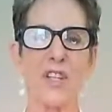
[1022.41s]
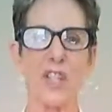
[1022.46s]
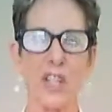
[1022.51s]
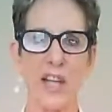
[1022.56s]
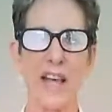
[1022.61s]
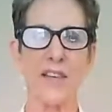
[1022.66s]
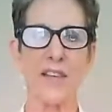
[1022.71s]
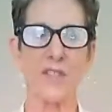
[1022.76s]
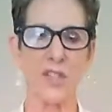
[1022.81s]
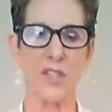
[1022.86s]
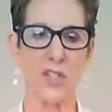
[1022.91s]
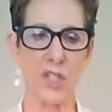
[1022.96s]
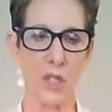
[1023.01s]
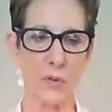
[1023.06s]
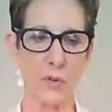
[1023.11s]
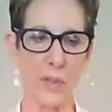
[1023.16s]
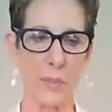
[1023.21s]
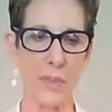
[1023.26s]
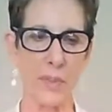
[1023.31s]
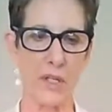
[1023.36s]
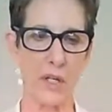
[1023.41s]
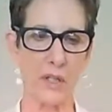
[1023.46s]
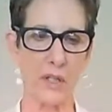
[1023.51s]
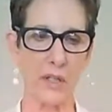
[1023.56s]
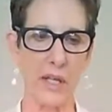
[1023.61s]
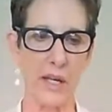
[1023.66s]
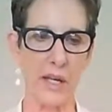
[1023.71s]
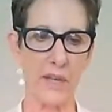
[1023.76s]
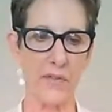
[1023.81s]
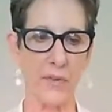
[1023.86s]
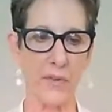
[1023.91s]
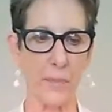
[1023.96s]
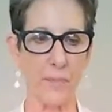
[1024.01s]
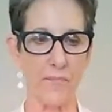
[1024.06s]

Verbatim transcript: has to show up in our life.